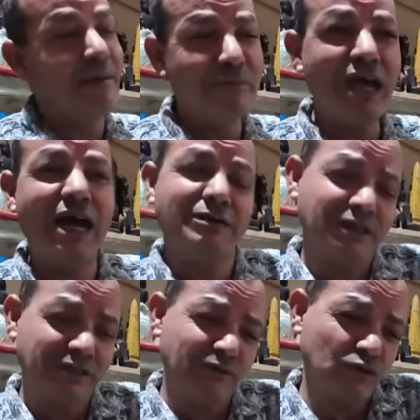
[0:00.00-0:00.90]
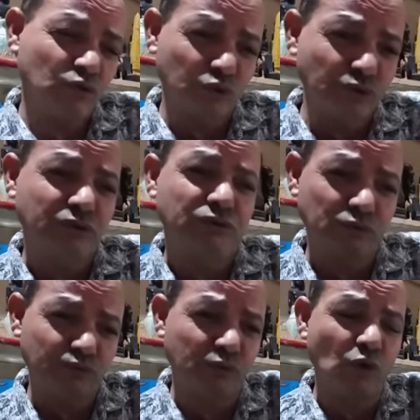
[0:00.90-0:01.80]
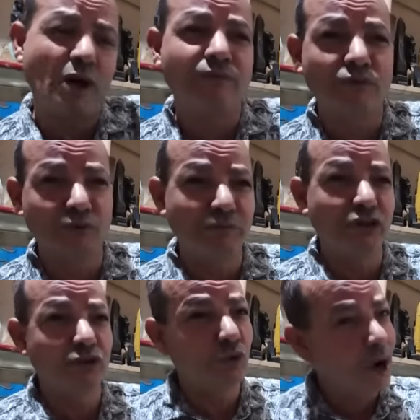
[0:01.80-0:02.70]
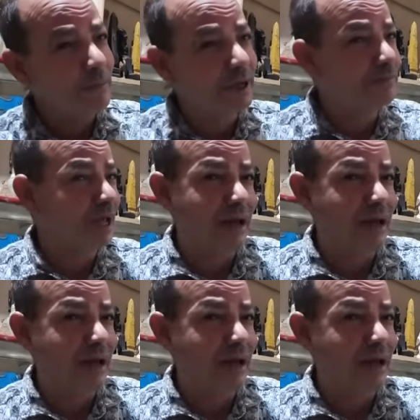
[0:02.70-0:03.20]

Yeah, me, I give good for you and for me. You happy and me